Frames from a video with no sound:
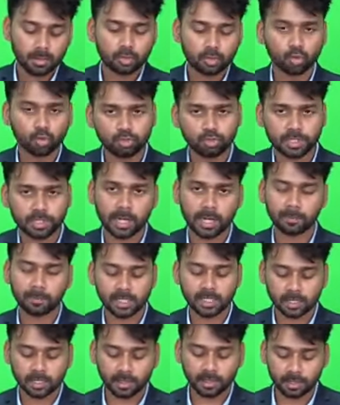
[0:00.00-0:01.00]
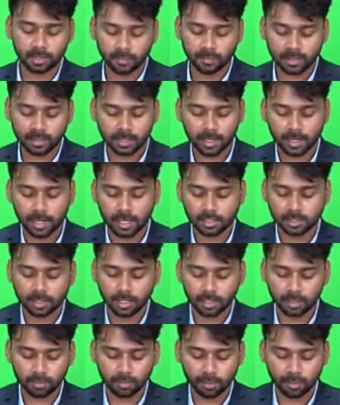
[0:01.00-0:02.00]
Two statements are given. They are
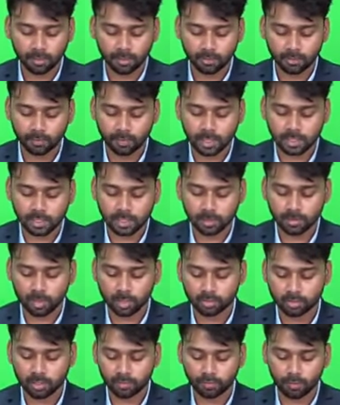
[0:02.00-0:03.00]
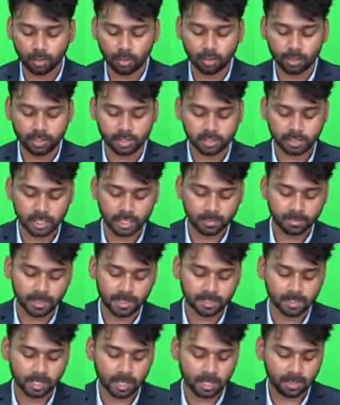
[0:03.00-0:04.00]
asking which among the following
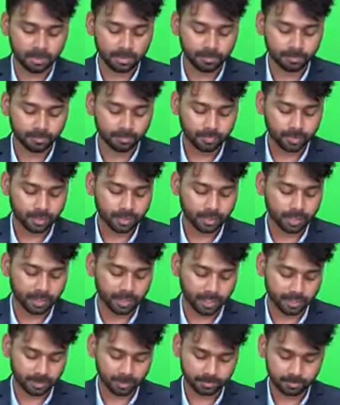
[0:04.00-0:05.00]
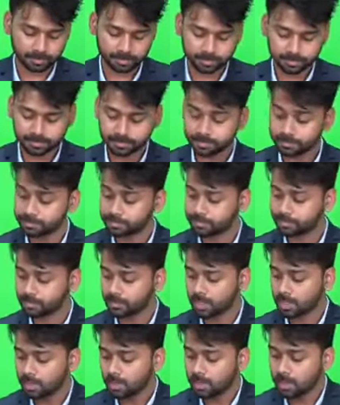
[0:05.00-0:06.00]
statements are correct.
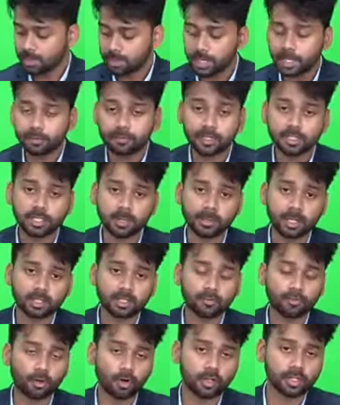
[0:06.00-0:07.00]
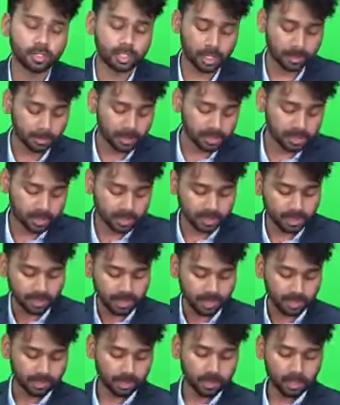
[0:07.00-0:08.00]
Right, which among the following statements are
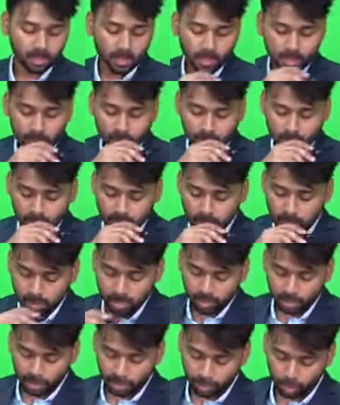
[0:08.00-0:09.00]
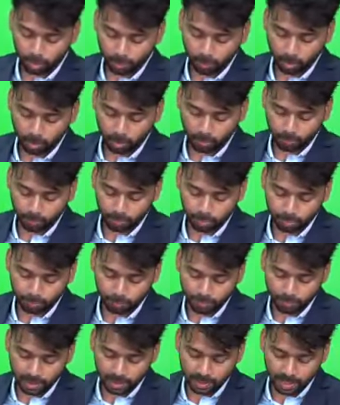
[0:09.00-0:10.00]
correct? I hope all of you
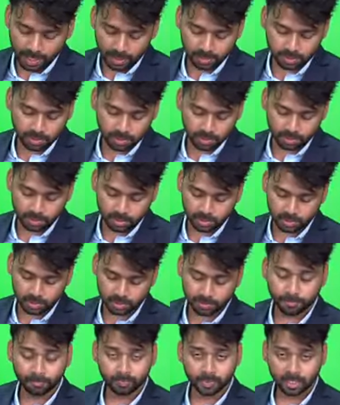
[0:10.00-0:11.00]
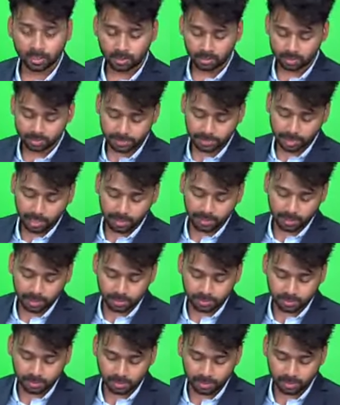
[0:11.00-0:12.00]
will answer this. Start
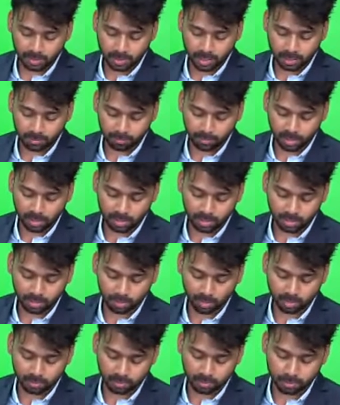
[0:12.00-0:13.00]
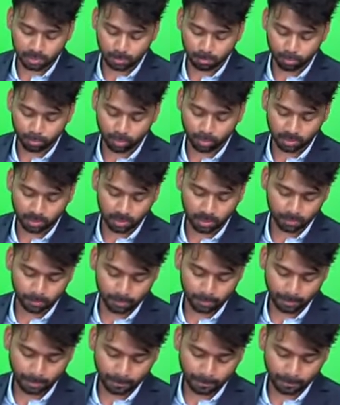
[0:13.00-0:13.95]
answering. Let me launch the poll now.